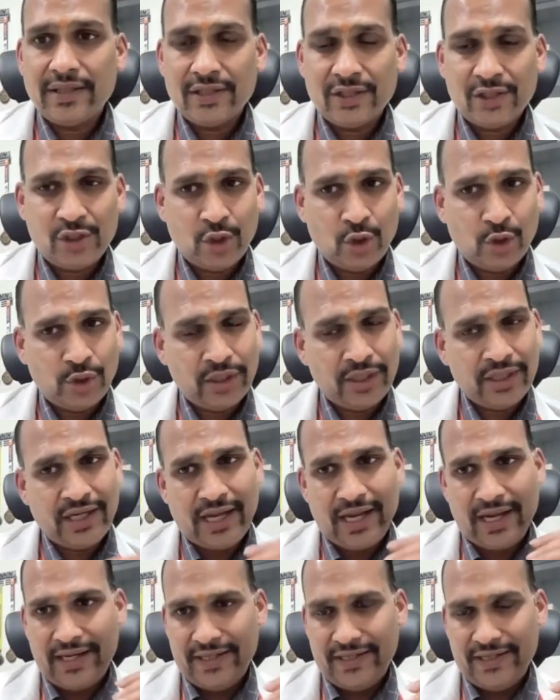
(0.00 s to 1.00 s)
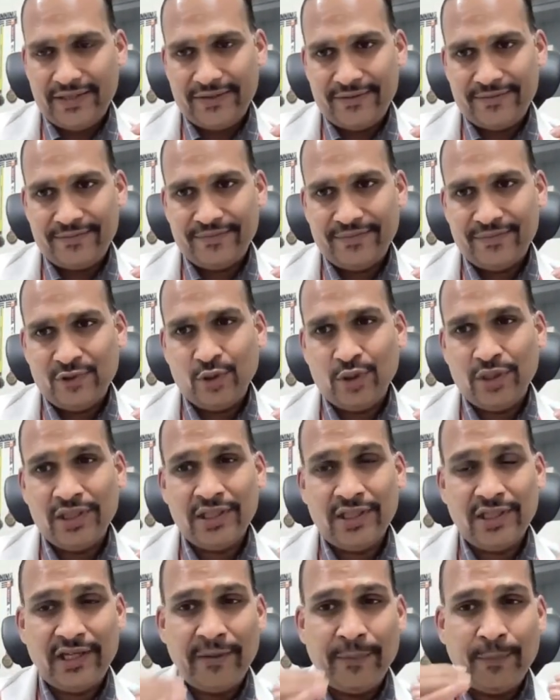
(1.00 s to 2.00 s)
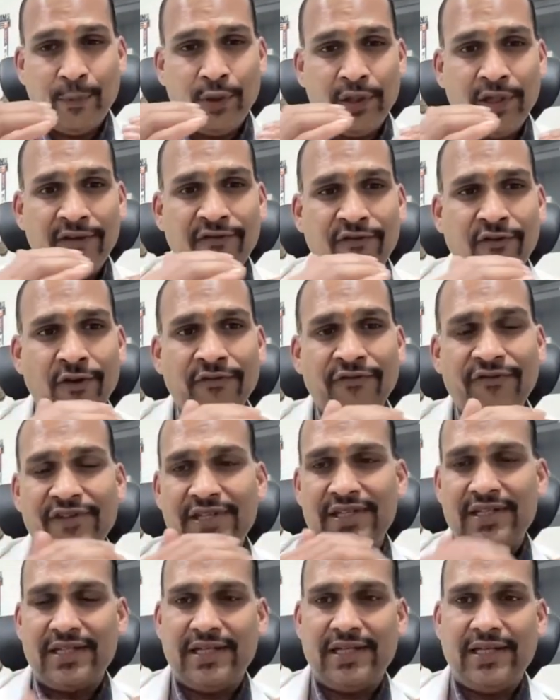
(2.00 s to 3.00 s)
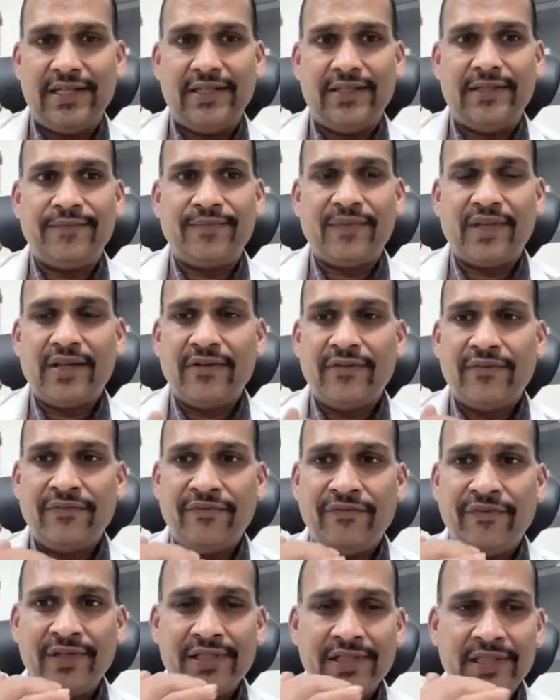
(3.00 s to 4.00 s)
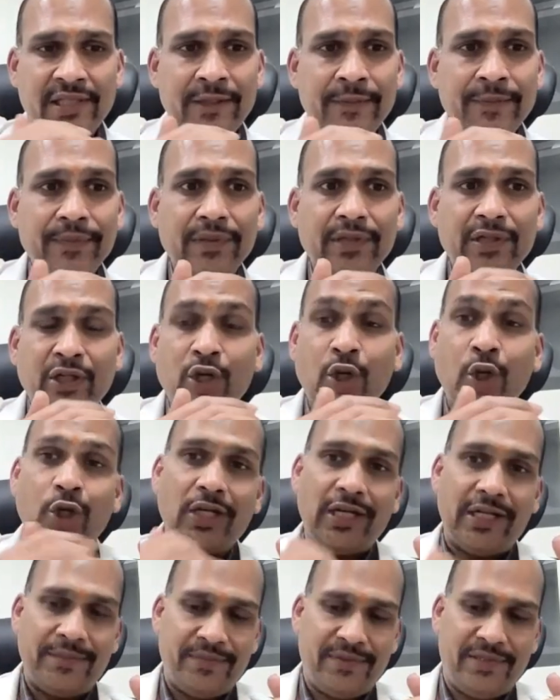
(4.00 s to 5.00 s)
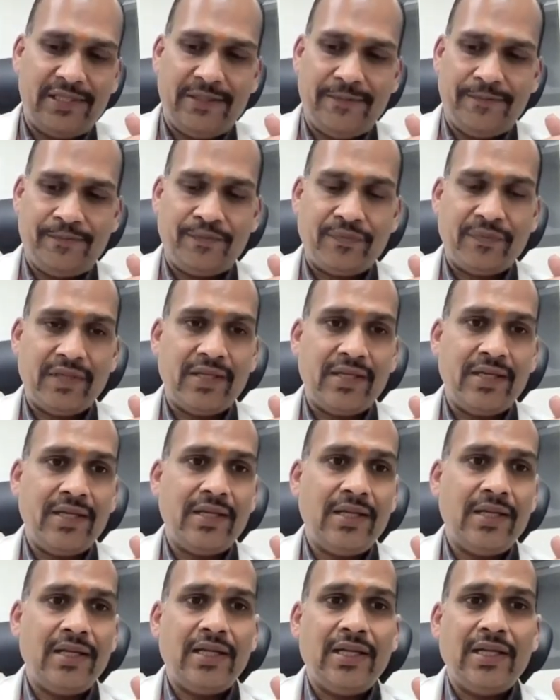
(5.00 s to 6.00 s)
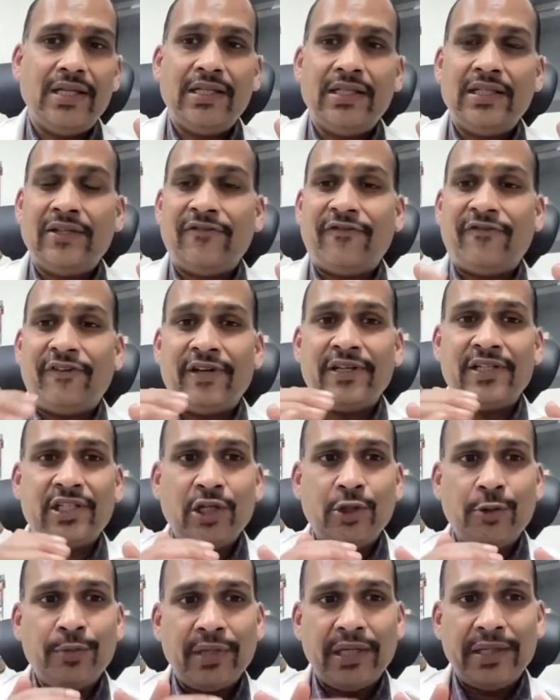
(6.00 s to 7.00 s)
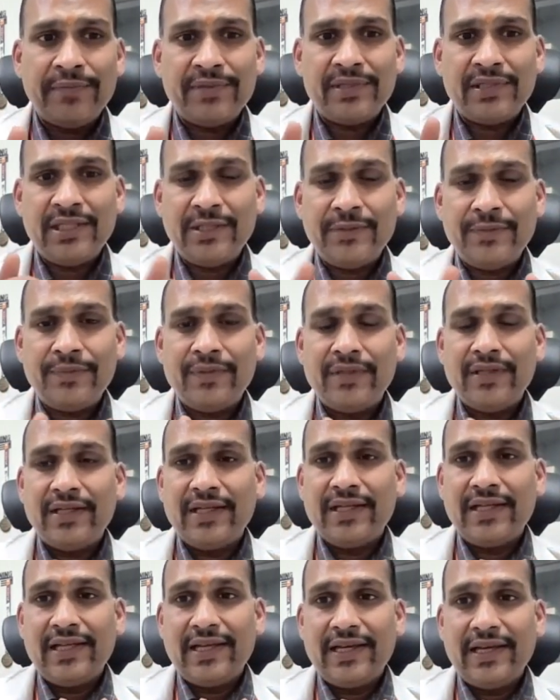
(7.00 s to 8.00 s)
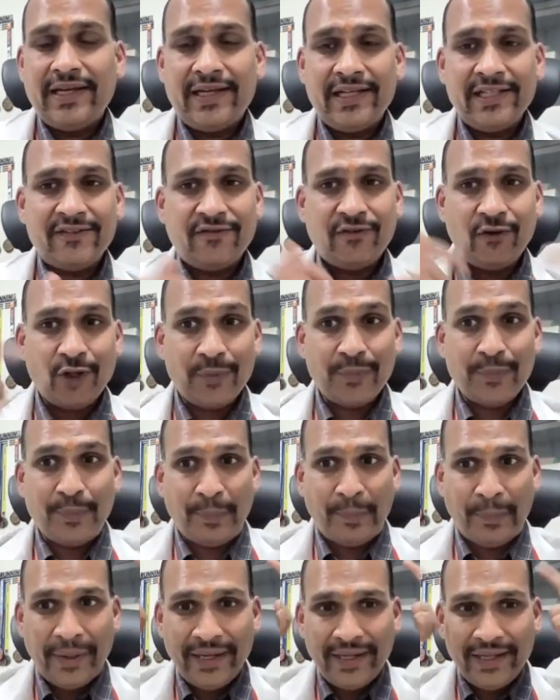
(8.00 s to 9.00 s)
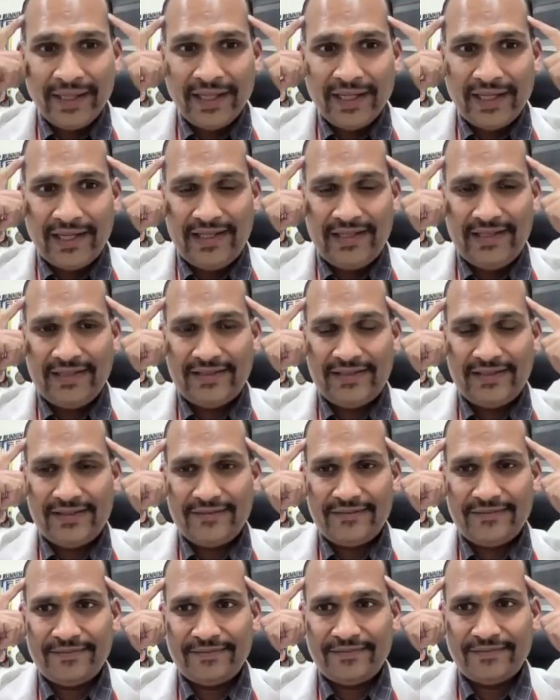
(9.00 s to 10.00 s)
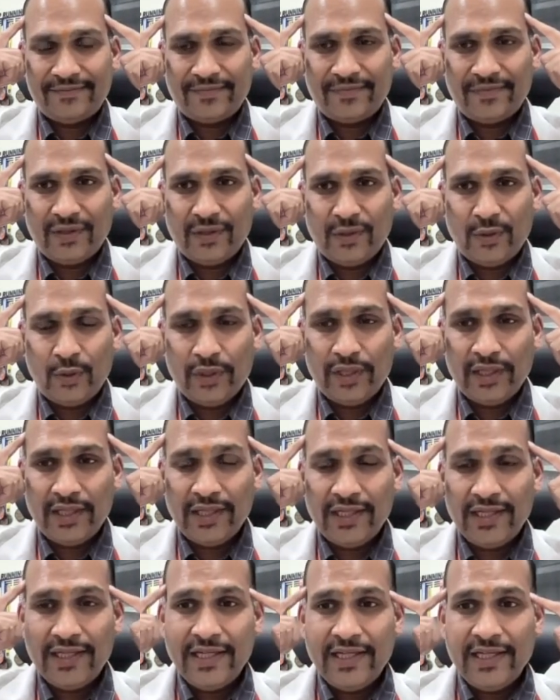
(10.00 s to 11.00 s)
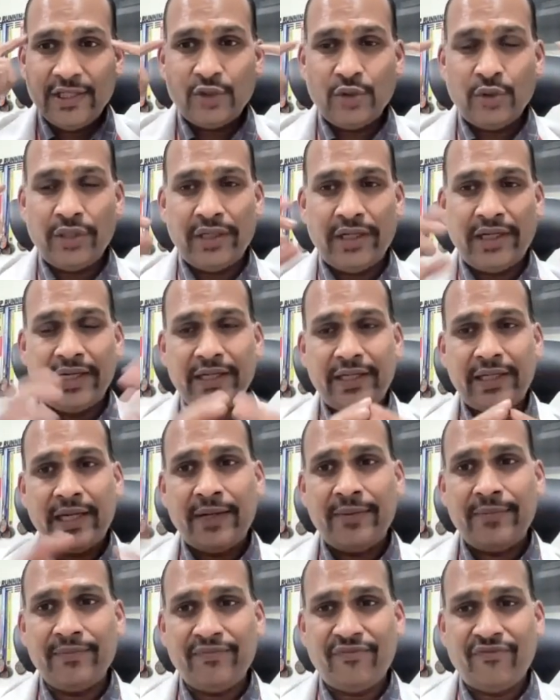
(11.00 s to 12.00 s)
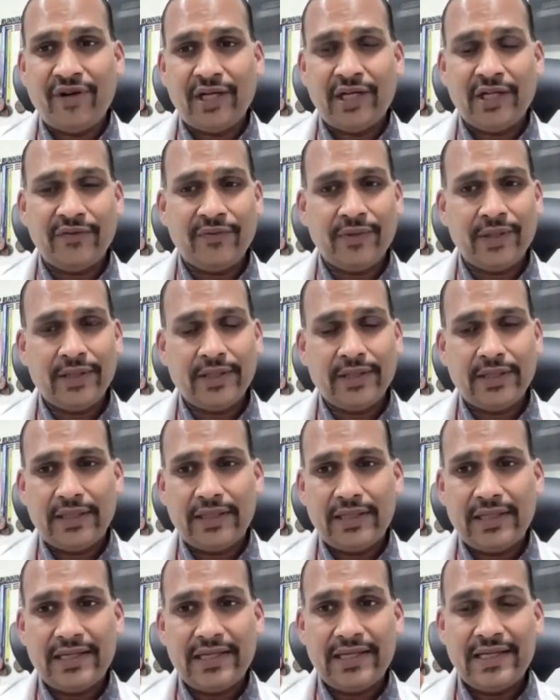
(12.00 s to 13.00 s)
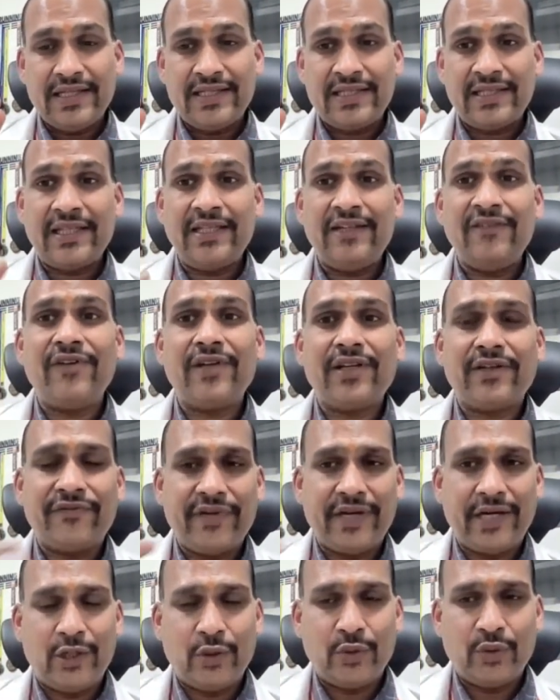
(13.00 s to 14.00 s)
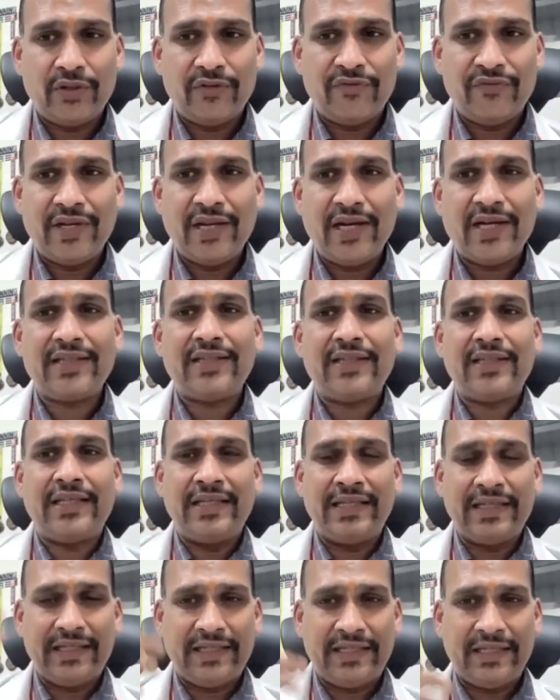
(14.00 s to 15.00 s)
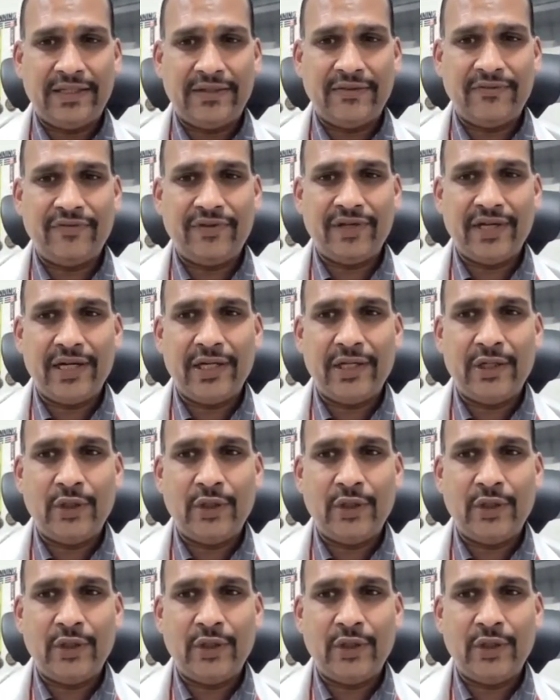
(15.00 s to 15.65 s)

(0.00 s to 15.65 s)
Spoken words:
shorter in height. So this is important for physical health. Which sleep? Non-REM sleep. The function of REM sleep, it is for mental health. Okay. So in daytime, whatever skill work we are doing, we are thinking, we are